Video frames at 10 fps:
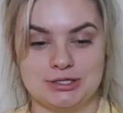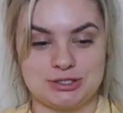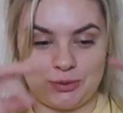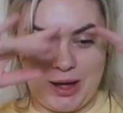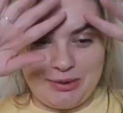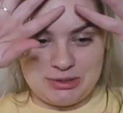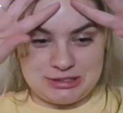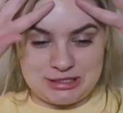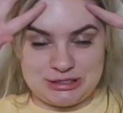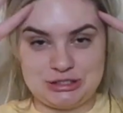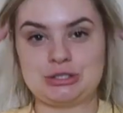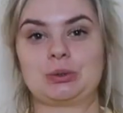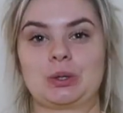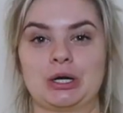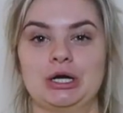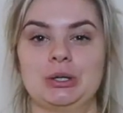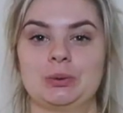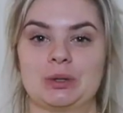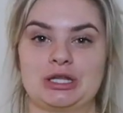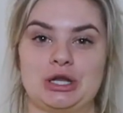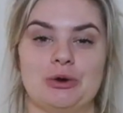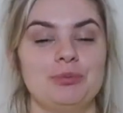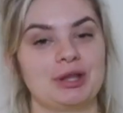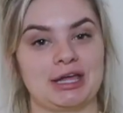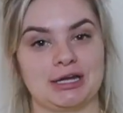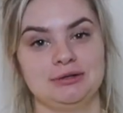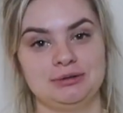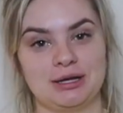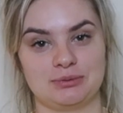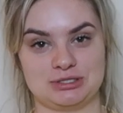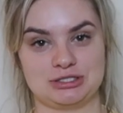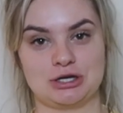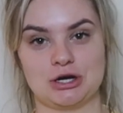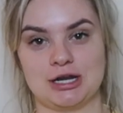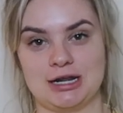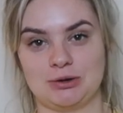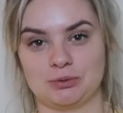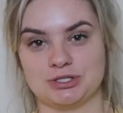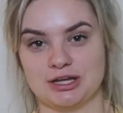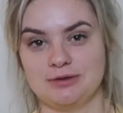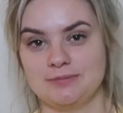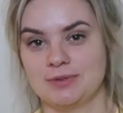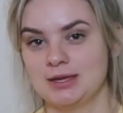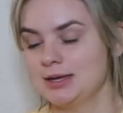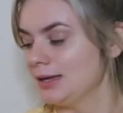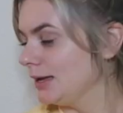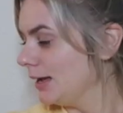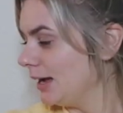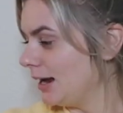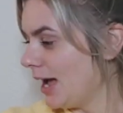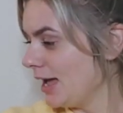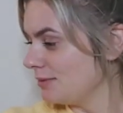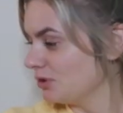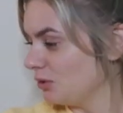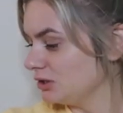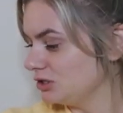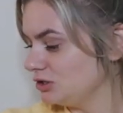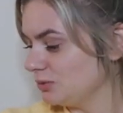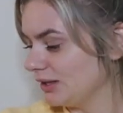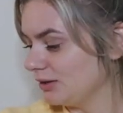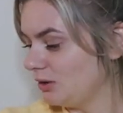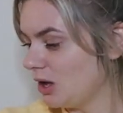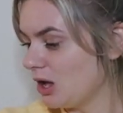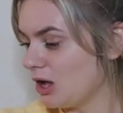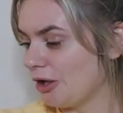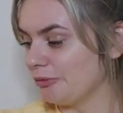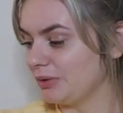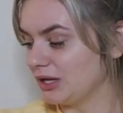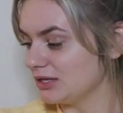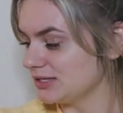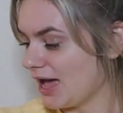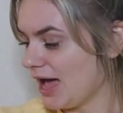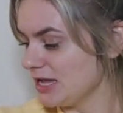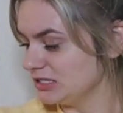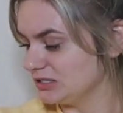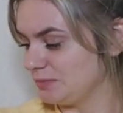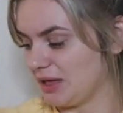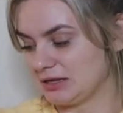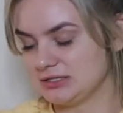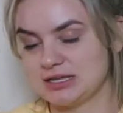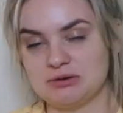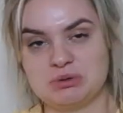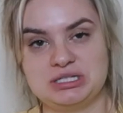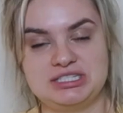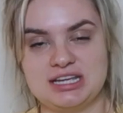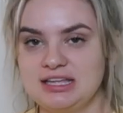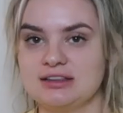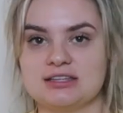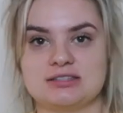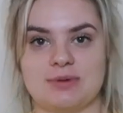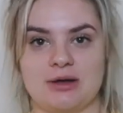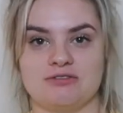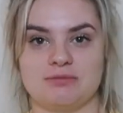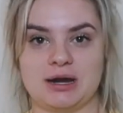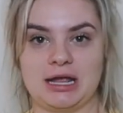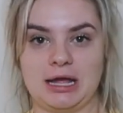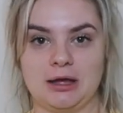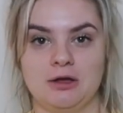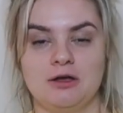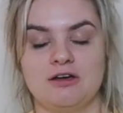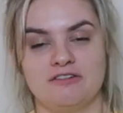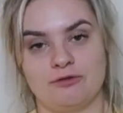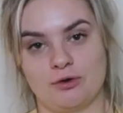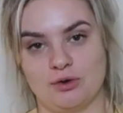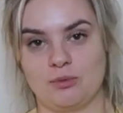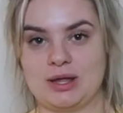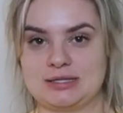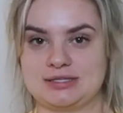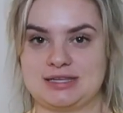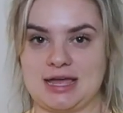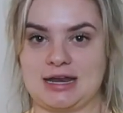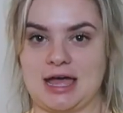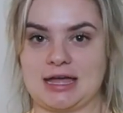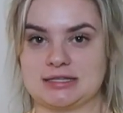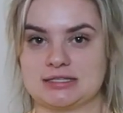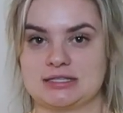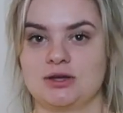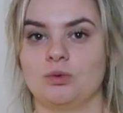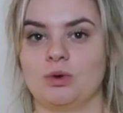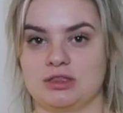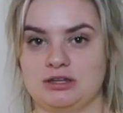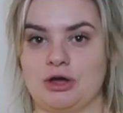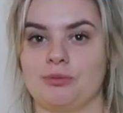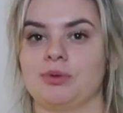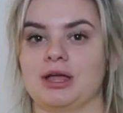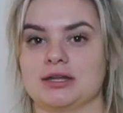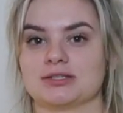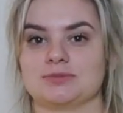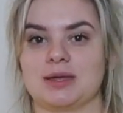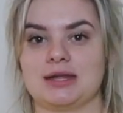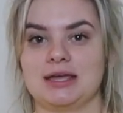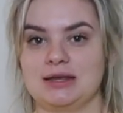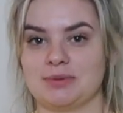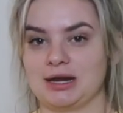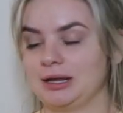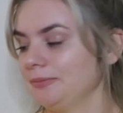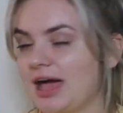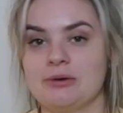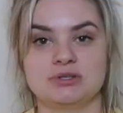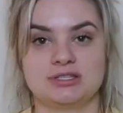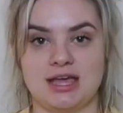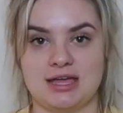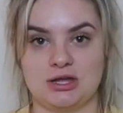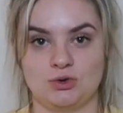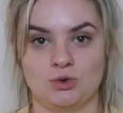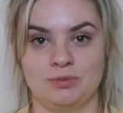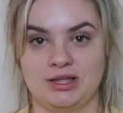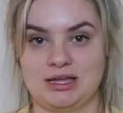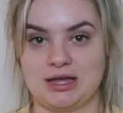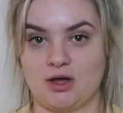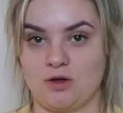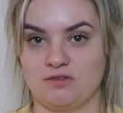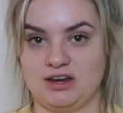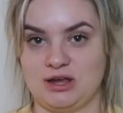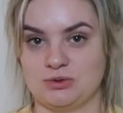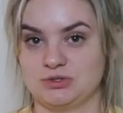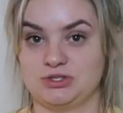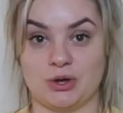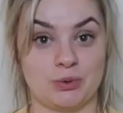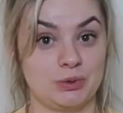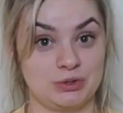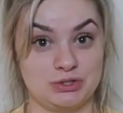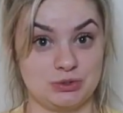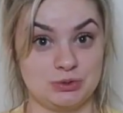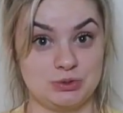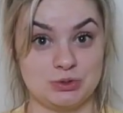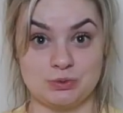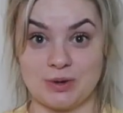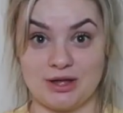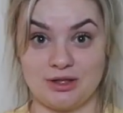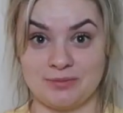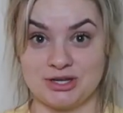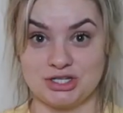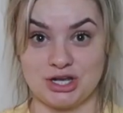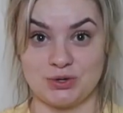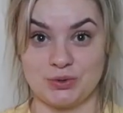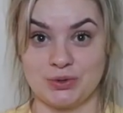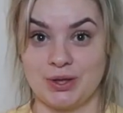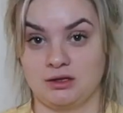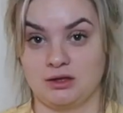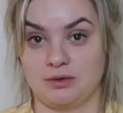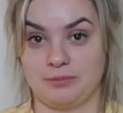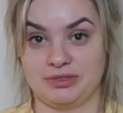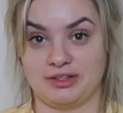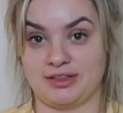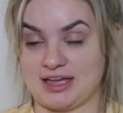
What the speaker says: So I went to the store with no plan. I went to Target and Ulta, and I am going to do a little haul because I spent a ridiculous amount of money for Wednesday night with no plan to spend any money. I would say normally haul videos don't do too well on my channel, but the